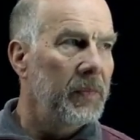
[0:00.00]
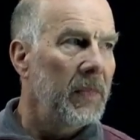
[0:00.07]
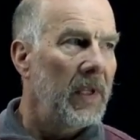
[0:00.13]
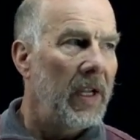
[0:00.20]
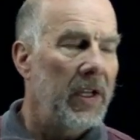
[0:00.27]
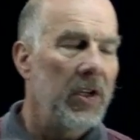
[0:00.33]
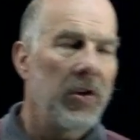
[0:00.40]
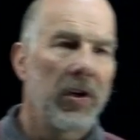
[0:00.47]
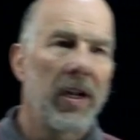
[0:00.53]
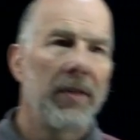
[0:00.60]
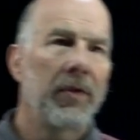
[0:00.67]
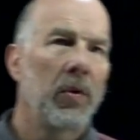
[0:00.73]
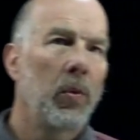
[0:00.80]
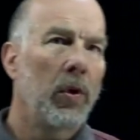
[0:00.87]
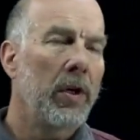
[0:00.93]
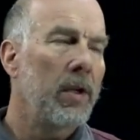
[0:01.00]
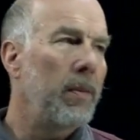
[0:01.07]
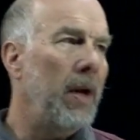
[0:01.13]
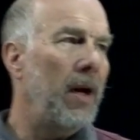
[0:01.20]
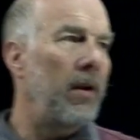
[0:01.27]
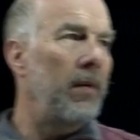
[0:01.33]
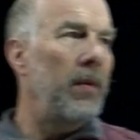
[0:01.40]
Now you don't have to worry
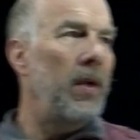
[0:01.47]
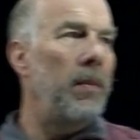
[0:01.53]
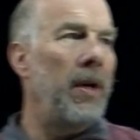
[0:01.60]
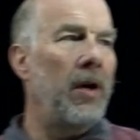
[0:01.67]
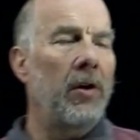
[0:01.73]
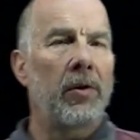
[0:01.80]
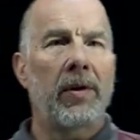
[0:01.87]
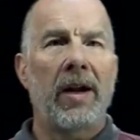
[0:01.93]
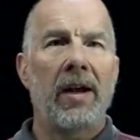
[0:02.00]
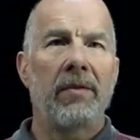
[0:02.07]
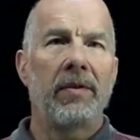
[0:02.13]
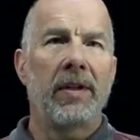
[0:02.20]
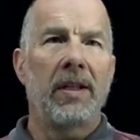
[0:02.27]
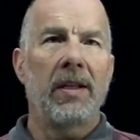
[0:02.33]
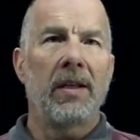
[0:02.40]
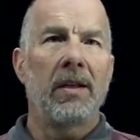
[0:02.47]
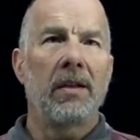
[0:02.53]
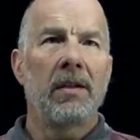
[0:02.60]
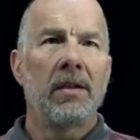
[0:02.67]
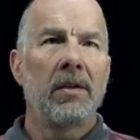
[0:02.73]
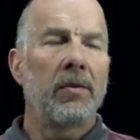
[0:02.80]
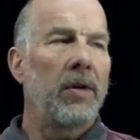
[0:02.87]
about gravity,
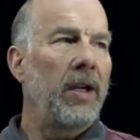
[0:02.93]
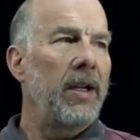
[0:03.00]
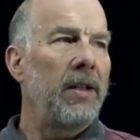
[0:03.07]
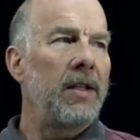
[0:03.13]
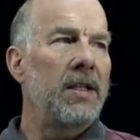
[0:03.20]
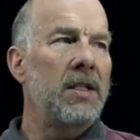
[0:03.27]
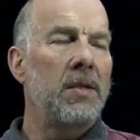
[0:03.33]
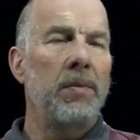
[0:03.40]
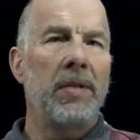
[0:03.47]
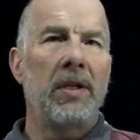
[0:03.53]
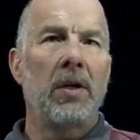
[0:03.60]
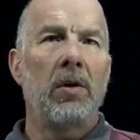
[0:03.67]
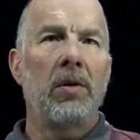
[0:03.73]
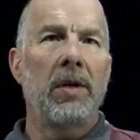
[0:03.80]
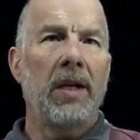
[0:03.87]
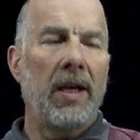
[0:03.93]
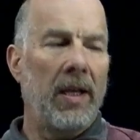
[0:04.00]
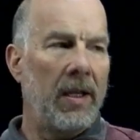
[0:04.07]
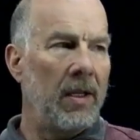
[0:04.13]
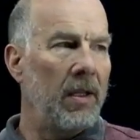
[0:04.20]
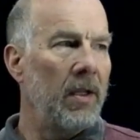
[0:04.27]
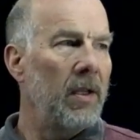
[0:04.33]
right? This would be
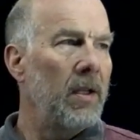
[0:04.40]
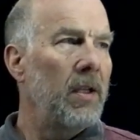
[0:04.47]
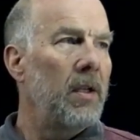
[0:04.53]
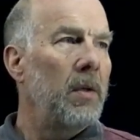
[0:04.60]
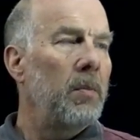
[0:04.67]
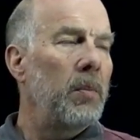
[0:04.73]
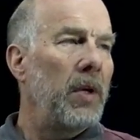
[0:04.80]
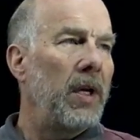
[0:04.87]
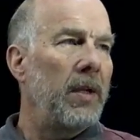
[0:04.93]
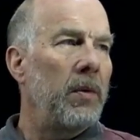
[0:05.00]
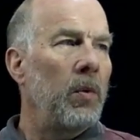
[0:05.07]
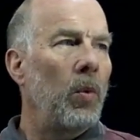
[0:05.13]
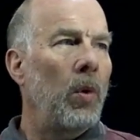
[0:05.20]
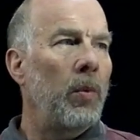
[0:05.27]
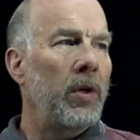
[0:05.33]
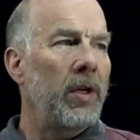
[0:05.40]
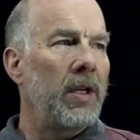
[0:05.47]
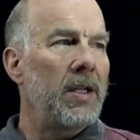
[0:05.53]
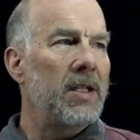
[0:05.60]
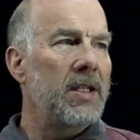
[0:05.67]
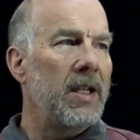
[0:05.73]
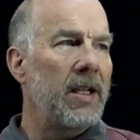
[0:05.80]
okay. But what we're going
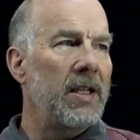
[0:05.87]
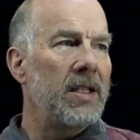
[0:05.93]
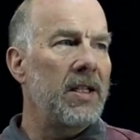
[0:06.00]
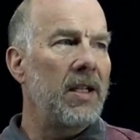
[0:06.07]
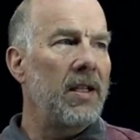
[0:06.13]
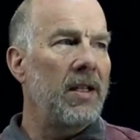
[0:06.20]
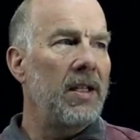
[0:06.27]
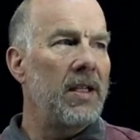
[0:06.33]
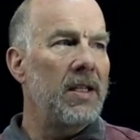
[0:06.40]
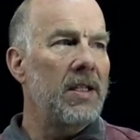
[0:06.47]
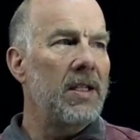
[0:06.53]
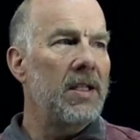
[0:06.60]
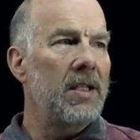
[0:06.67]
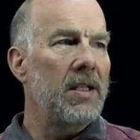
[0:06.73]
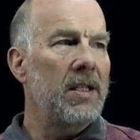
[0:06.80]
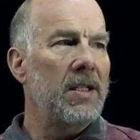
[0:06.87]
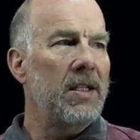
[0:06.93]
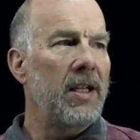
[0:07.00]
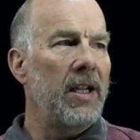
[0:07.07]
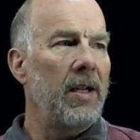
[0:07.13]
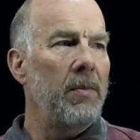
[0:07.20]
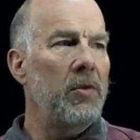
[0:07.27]
to say is that this is the
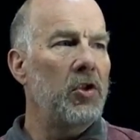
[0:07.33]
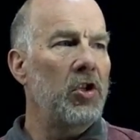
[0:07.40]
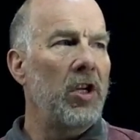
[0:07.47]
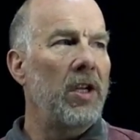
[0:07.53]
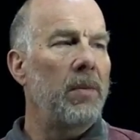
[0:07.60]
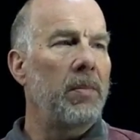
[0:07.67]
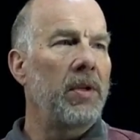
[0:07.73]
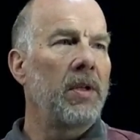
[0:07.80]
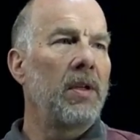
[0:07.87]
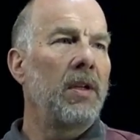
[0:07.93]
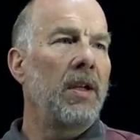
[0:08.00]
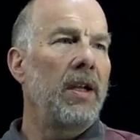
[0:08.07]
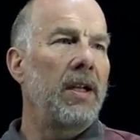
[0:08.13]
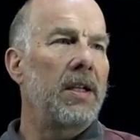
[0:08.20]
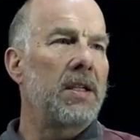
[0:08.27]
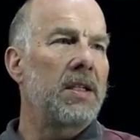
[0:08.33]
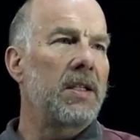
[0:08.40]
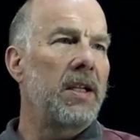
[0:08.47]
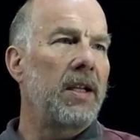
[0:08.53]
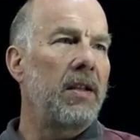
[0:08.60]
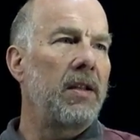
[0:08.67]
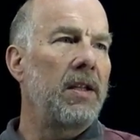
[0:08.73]
same shape as,
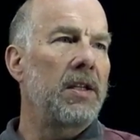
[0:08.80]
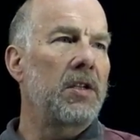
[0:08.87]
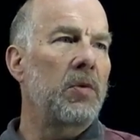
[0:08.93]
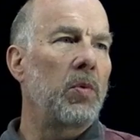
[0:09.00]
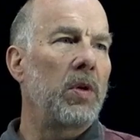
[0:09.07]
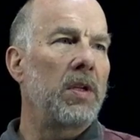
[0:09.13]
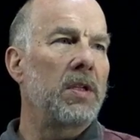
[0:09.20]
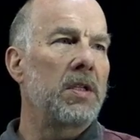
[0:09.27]
say, this one.